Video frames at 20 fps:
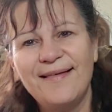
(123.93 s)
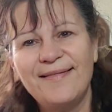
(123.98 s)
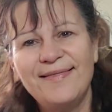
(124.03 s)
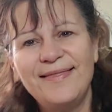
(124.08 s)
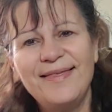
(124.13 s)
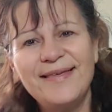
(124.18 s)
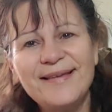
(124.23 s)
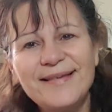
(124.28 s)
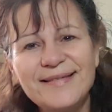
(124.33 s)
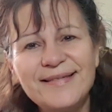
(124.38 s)

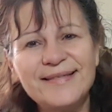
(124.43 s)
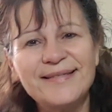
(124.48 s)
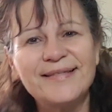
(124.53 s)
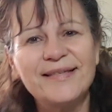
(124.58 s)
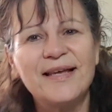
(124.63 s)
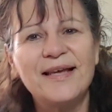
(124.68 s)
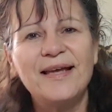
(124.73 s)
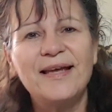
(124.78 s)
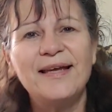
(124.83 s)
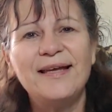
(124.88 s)

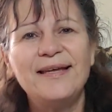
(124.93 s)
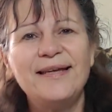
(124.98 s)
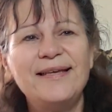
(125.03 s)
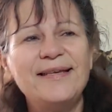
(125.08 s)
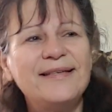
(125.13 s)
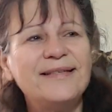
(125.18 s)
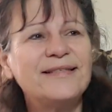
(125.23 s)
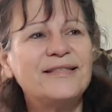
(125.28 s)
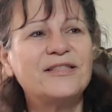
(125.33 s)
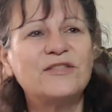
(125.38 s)
This
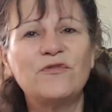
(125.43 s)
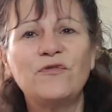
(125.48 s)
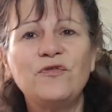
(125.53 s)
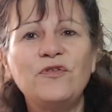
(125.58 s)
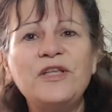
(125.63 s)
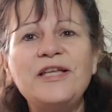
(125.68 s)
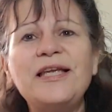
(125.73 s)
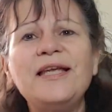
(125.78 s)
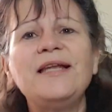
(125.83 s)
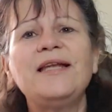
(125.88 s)
is
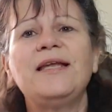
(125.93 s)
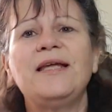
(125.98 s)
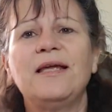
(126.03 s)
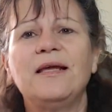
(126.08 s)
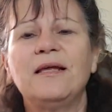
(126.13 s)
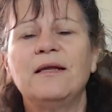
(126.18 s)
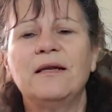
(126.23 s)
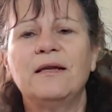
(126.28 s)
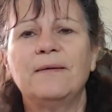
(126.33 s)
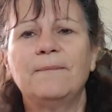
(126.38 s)

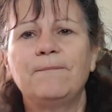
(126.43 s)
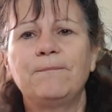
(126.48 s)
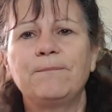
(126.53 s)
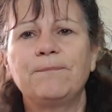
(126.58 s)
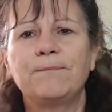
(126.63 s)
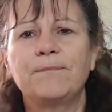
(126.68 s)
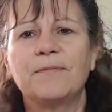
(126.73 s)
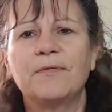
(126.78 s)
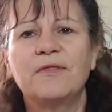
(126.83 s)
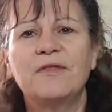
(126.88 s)
fleeting.
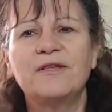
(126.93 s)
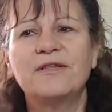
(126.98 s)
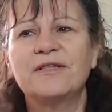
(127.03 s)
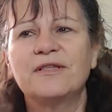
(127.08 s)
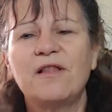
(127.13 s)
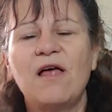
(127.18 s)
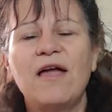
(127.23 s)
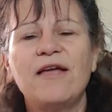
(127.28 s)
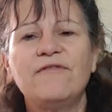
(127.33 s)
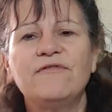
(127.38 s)
This
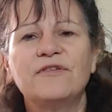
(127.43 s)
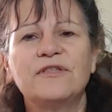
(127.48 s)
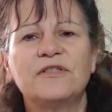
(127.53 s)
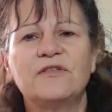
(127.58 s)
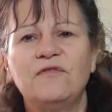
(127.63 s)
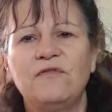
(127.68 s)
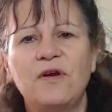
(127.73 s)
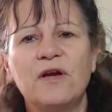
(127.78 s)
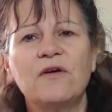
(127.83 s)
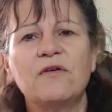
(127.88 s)
life
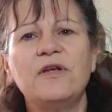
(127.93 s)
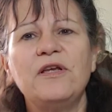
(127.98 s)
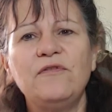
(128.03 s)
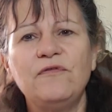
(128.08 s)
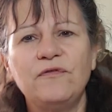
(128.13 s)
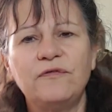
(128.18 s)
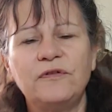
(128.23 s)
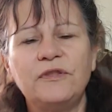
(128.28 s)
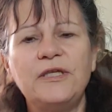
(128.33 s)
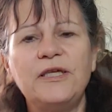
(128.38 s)
is very
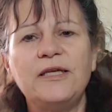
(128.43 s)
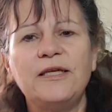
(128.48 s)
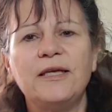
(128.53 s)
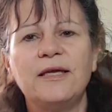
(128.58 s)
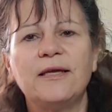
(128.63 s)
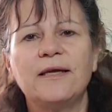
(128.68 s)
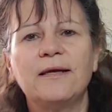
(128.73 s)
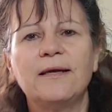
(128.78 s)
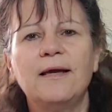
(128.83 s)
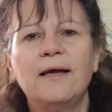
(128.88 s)

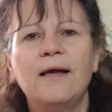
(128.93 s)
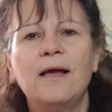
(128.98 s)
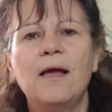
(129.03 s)
fleeting.